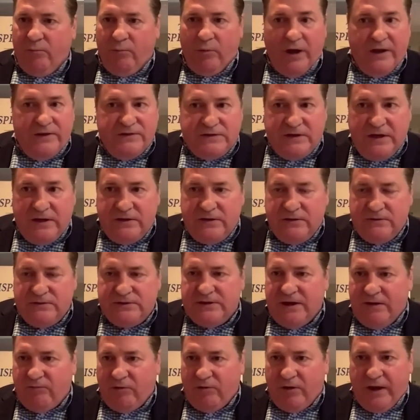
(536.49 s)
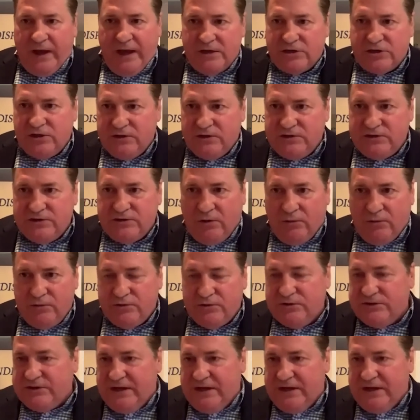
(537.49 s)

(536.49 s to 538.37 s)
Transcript: runs into several Hessian soldiers.